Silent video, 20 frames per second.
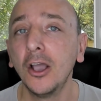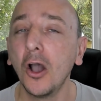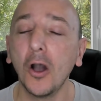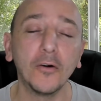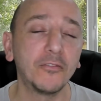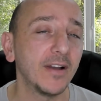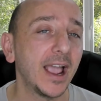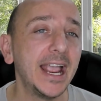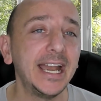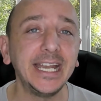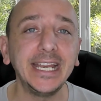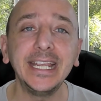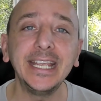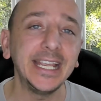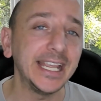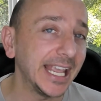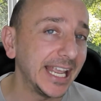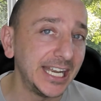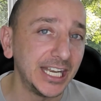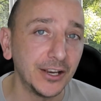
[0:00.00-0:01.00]
of
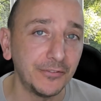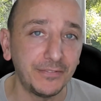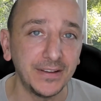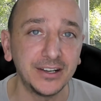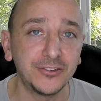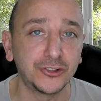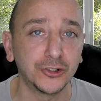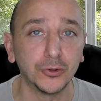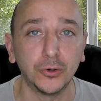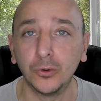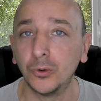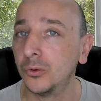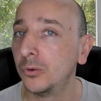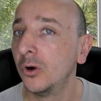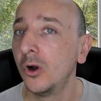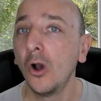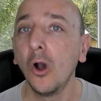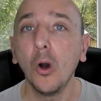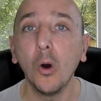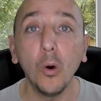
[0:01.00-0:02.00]
any individual
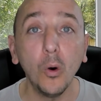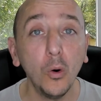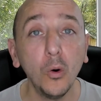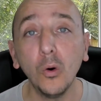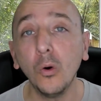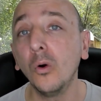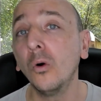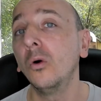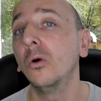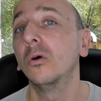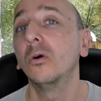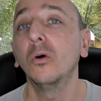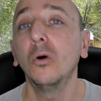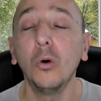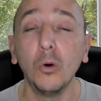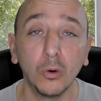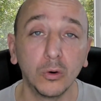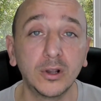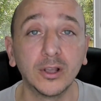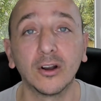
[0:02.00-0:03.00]
or
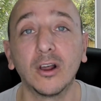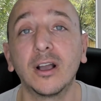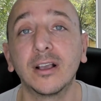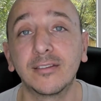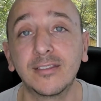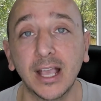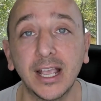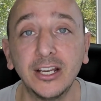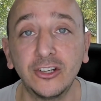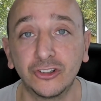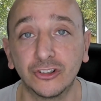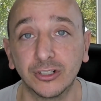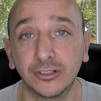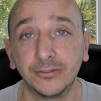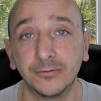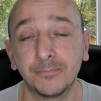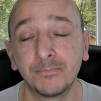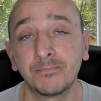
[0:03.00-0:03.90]
organization.